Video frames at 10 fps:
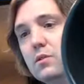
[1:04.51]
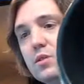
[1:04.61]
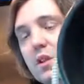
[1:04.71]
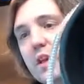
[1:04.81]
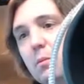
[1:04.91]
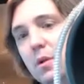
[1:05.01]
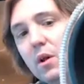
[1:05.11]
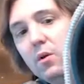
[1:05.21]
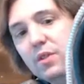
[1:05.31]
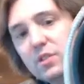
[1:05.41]
a link
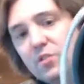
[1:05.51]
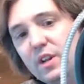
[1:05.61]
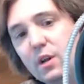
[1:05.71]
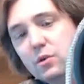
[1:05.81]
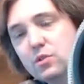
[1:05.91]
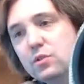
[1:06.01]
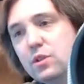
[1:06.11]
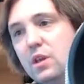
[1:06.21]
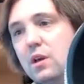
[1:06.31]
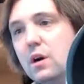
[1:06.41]
below this video to
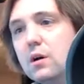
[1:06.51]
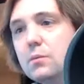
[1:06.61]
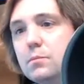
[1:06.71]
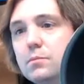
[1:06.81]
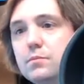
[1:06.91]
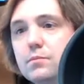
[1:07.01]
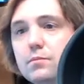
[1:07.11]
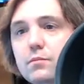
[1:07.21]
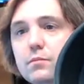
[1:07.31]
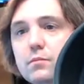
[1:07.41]
the um,
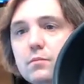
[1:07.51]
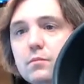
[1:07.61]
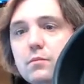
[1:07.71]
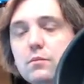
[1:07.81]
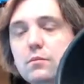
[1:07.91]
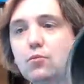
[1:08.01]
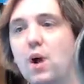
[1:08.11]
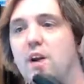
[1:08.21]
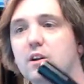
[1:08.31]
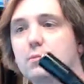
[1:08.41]

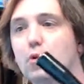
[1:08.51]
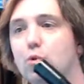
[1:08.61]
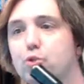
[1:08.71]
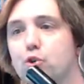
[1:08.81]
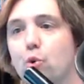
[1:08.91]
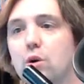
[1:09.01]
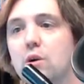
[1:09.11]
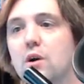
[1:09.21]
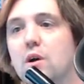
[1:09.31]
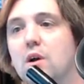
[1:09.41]
product brochure,
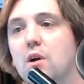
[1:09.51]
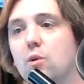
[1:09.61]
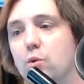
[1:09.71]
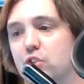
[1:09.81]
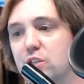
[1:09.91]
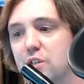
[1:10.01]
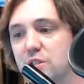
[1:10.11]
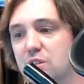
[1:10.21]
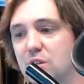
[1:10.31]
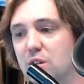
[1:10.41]
which
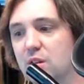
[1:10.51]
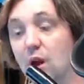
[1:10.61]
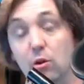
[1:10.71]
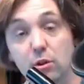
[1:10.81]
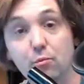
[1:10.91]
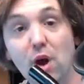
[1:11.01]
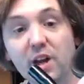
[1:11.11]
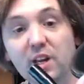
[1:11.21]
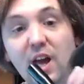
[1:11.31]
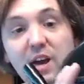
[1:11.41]
is the or the
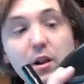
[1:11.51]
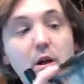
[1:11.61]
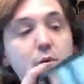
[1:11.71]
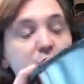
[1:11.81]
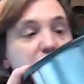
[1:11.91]
product catalog, which is